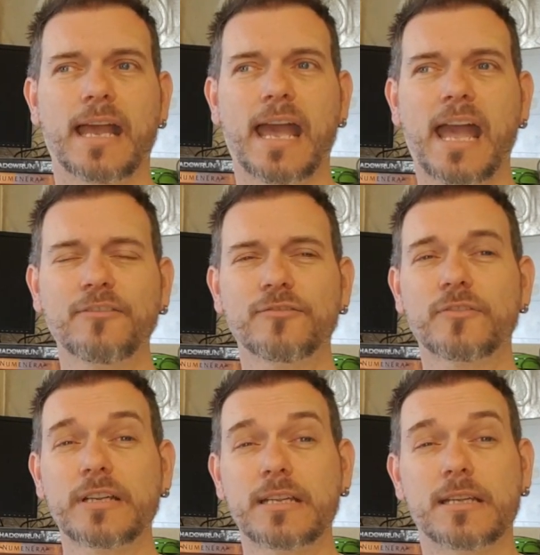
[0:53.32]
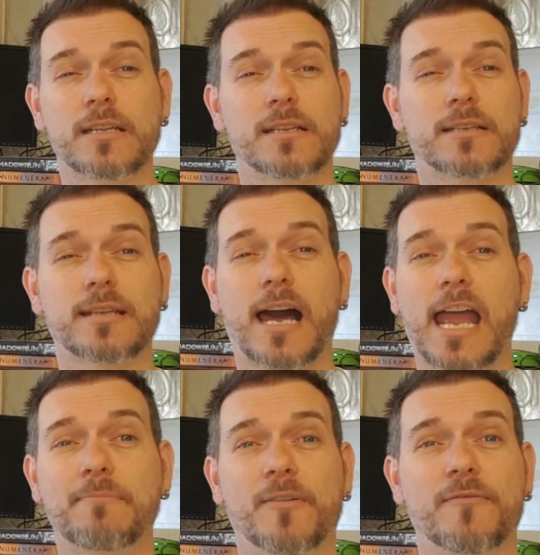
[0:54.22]
Every
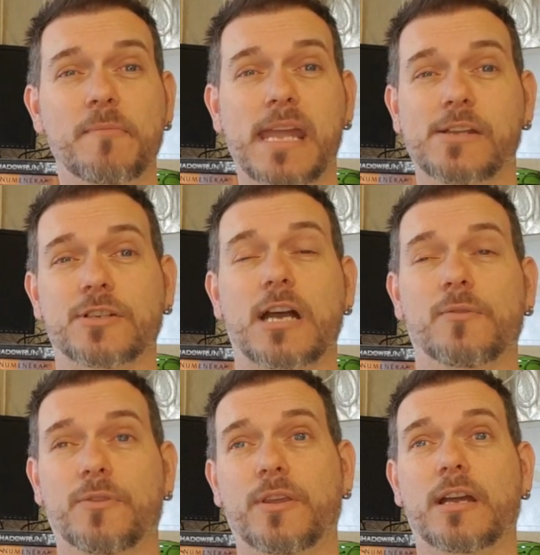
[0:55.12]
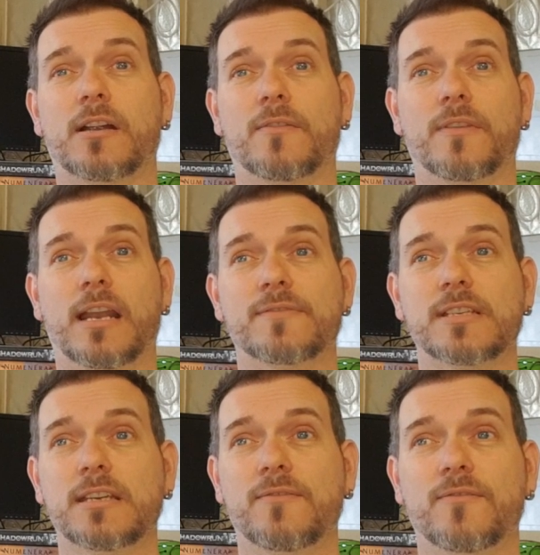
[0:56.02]
type of mage out there that I've
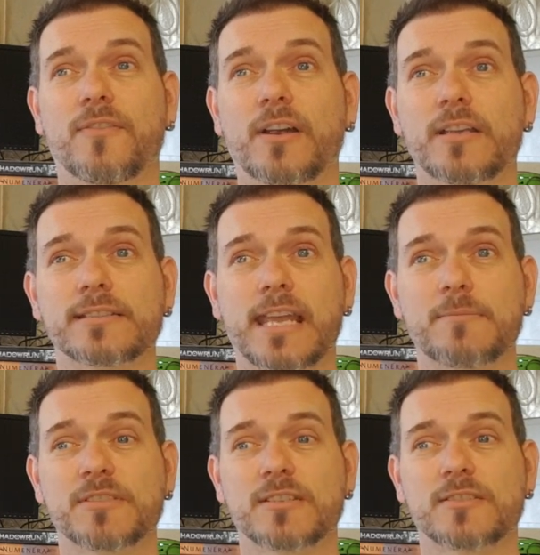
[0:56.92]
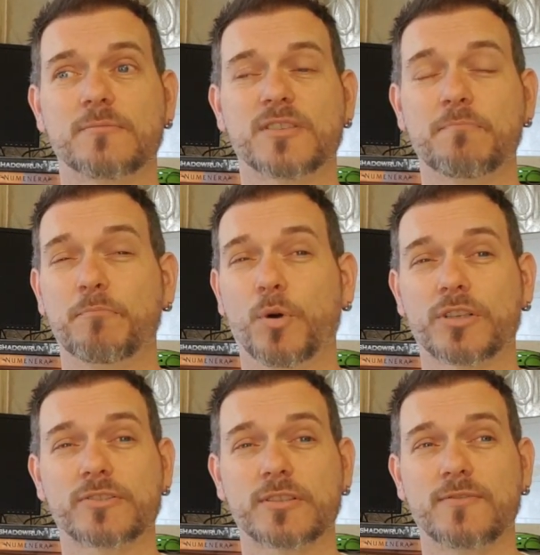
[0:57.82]
seen in various game systems and
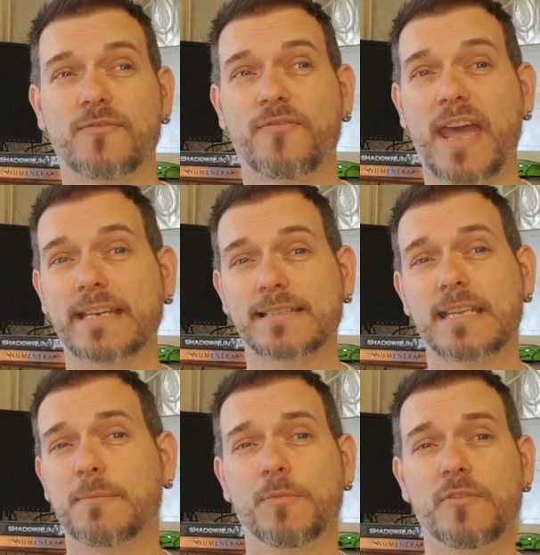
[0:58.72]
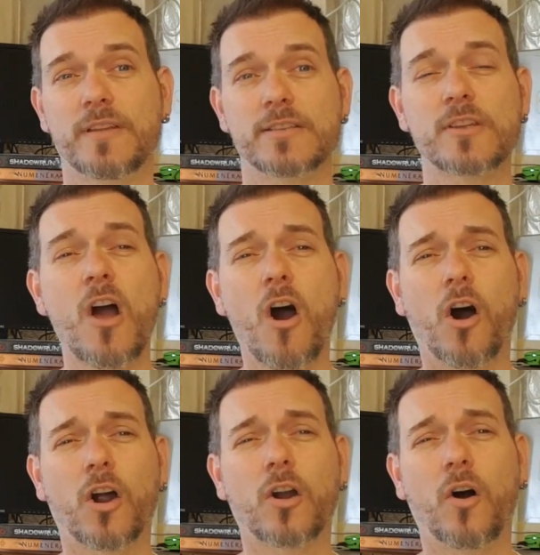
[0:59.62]
books and fantasy and movies are